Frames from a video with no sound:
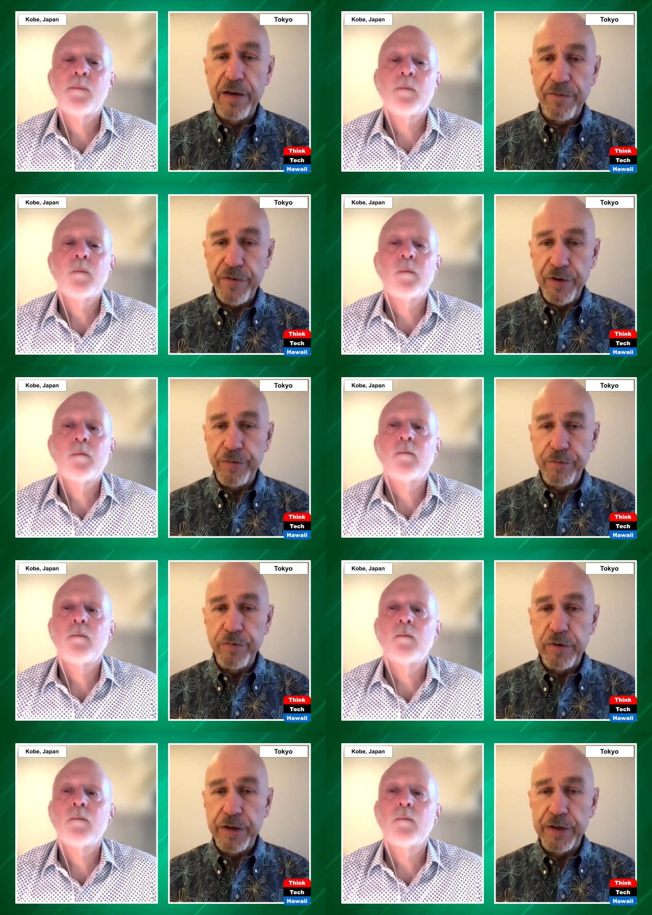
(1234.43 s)
Speaker 1: they all have their
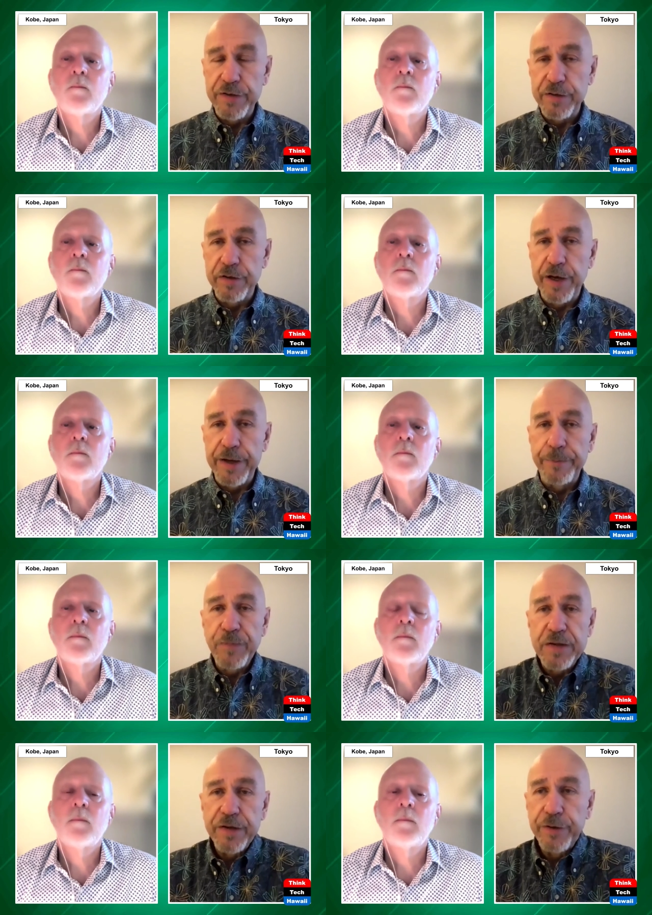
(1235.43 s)
root cause in diet.
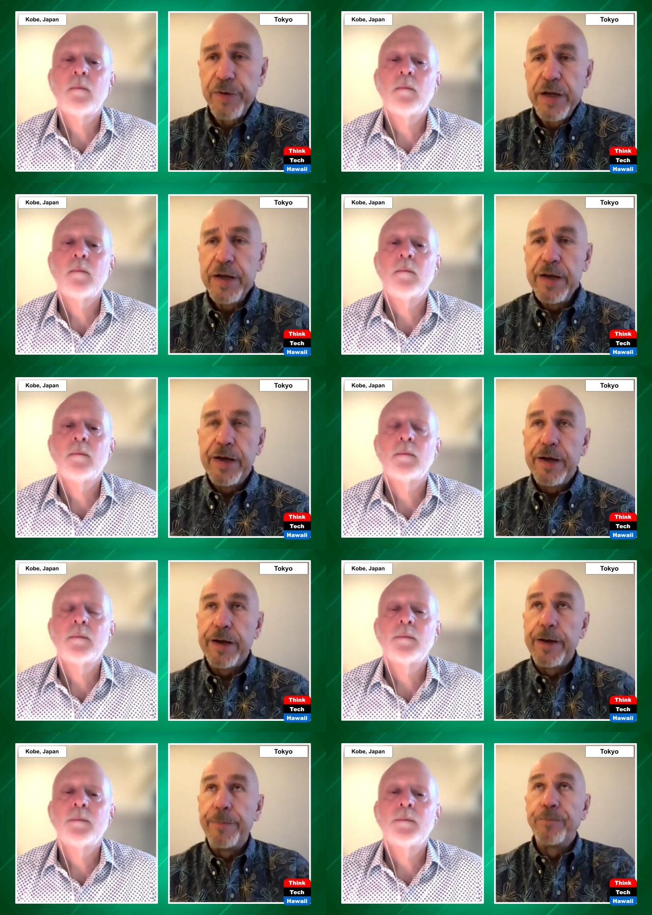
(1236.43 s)
So,
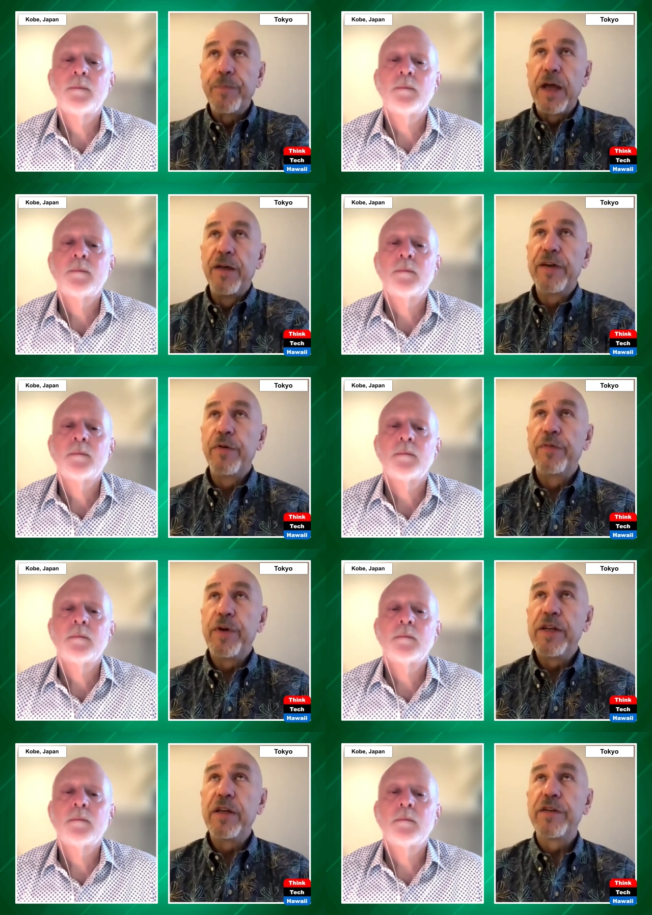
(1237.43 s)
as I was
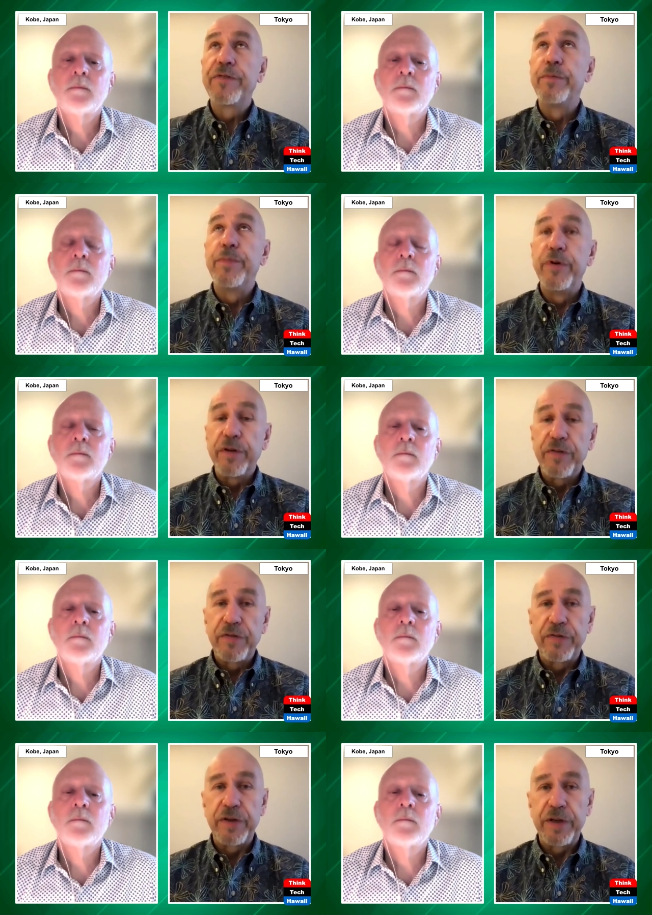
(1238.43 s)
reading different
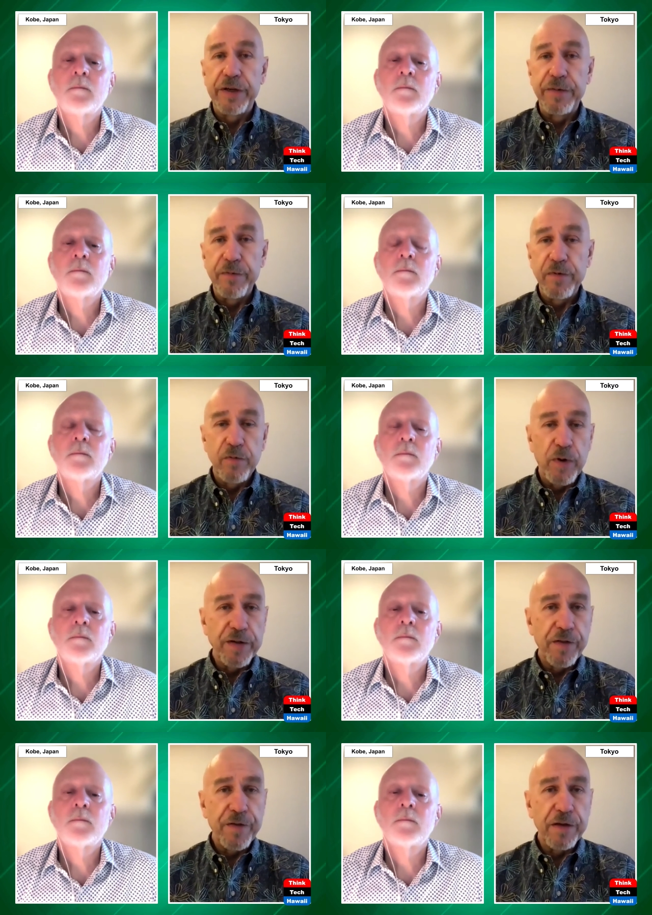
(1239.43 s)
books, one of
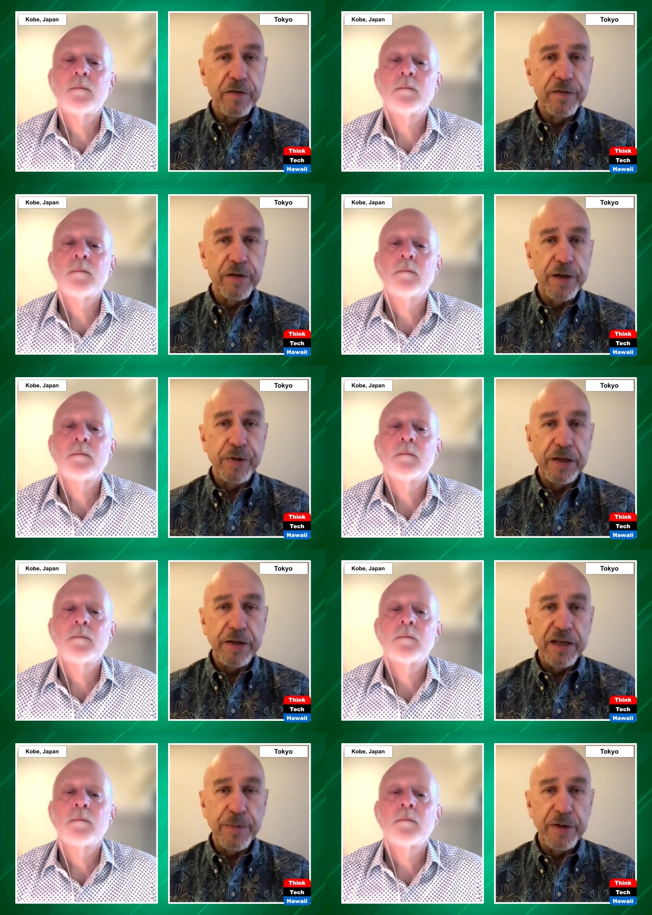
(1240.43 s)
the things that I really
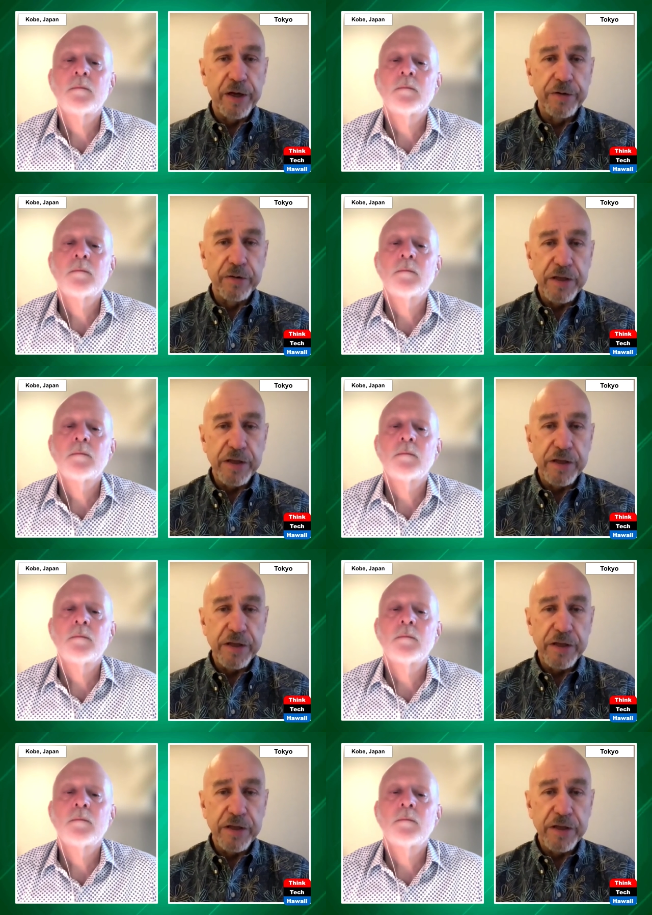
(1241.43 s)
liked about Dr.